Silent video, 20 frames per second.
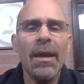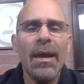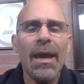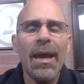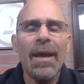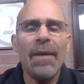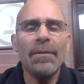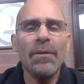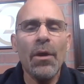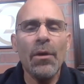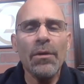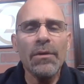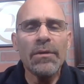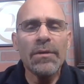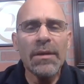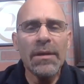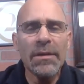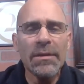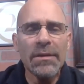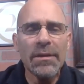and those
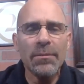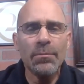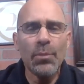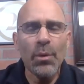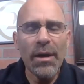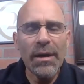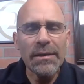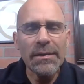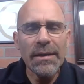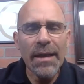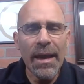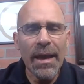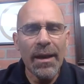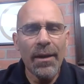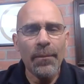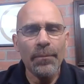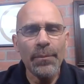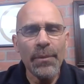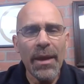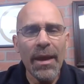things can break down